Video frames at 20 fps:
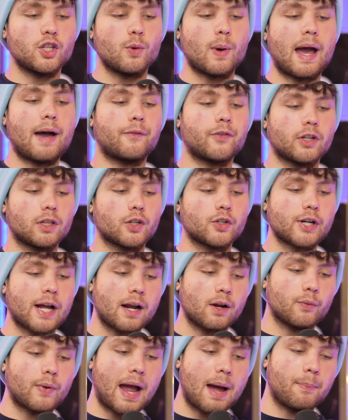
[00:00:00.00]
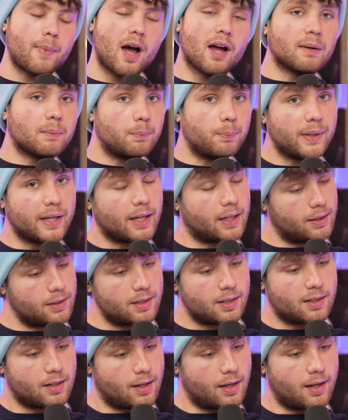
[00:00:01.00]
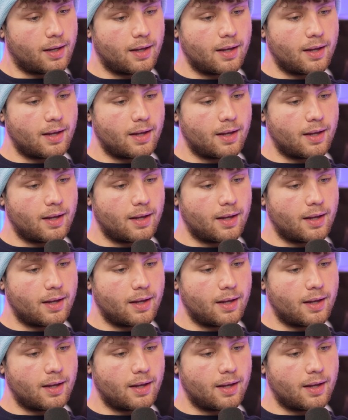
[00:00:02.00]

You have to learn how to rap on beat.